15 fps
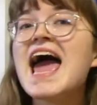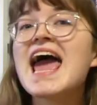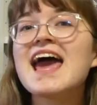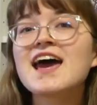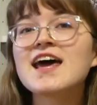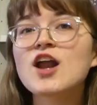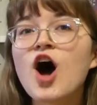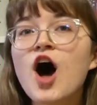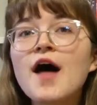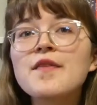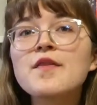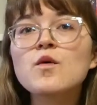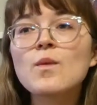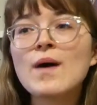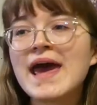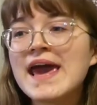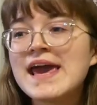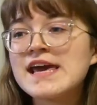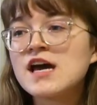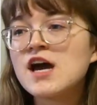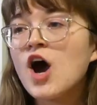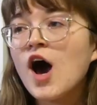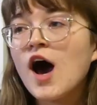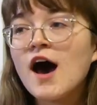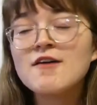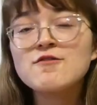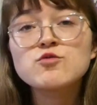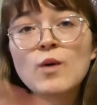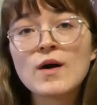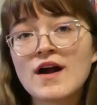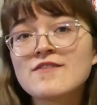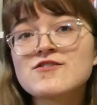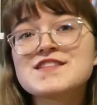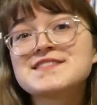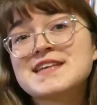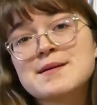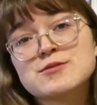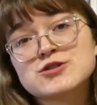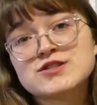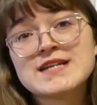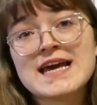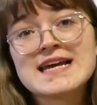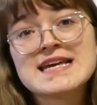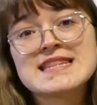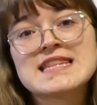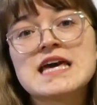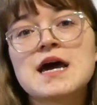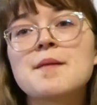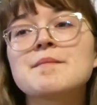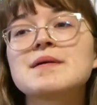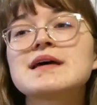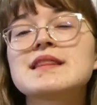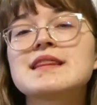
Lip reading: And on the way of wherever the sabers are taking them,